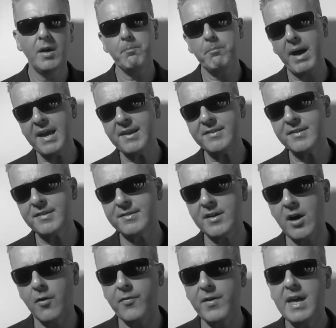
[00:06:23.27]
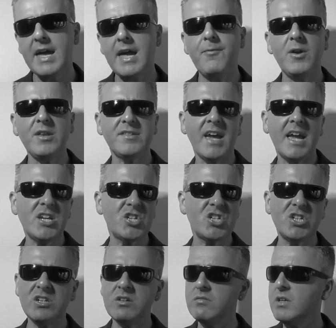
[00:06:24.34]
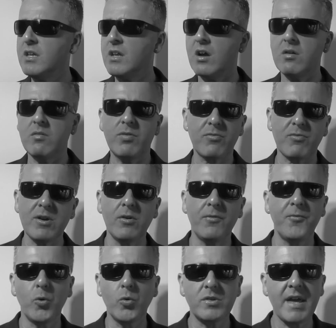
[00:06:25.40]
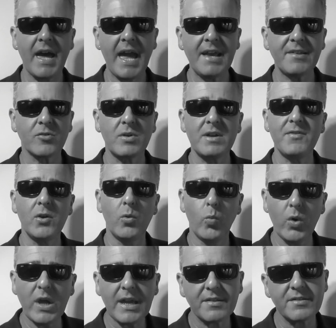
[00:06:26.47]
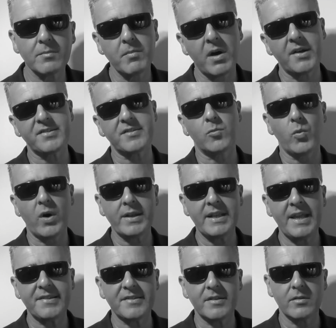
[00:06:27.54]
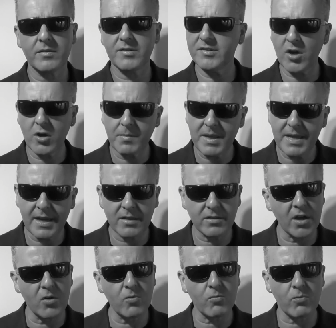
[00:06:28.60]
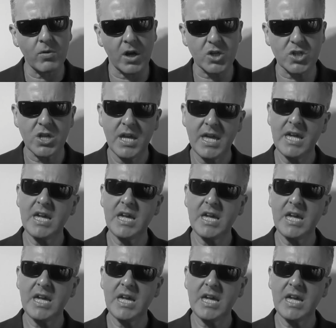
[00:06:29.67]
Pace yourself. If it takes you, 3 or 4 days or even a week to master one lesson, so be it. Don't rush.